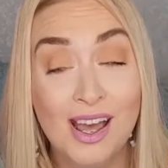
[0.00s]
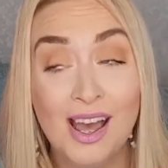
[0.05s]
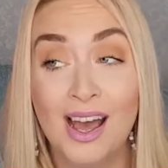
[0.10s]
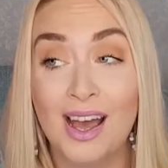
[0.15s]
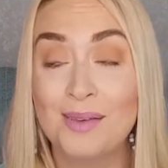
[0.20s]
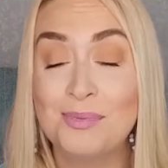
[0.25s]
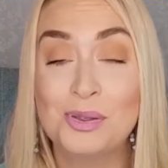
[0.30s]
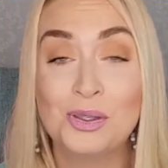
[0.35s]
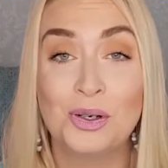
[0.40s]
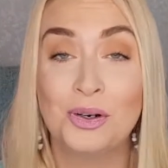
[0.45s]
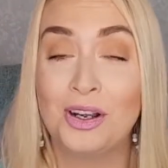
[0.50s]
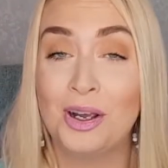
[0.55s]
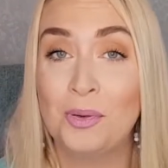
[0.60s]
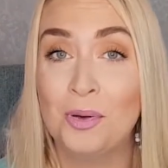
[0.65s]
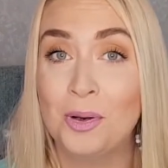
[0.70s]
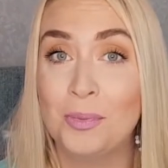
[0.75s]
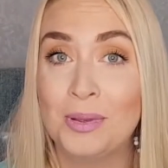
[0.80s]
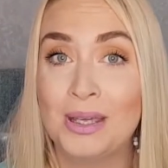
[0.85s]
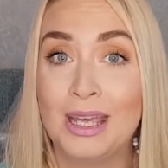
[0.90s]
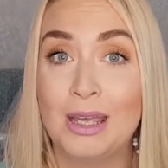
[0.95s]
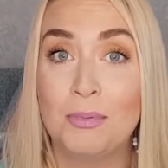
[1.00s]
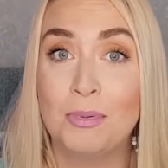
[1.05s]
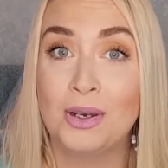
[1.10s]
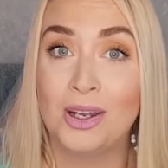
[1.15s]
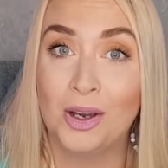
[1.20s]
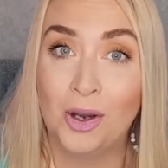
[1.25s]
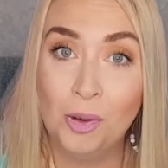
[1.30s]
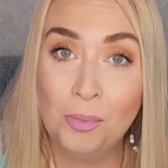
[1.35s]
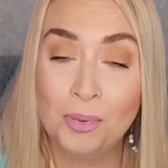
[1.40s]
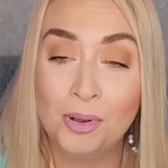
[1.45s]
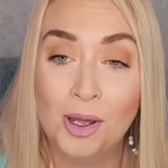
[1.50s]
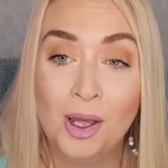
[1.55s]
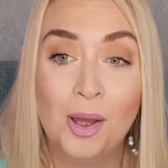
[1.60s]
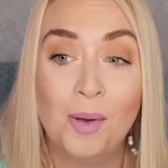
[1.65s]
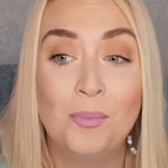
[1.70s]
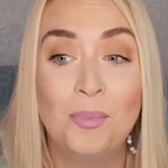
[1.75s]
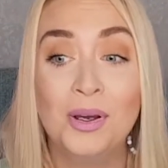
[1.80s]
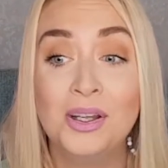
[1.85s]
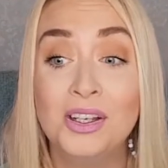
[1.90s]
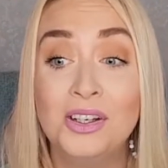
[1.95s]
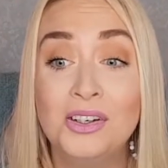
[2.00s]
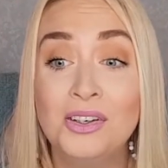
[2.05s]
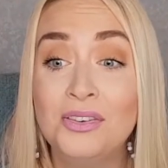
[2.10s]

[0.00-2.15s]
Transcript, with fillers: I'm sorry I won't be keeping it up, but you know,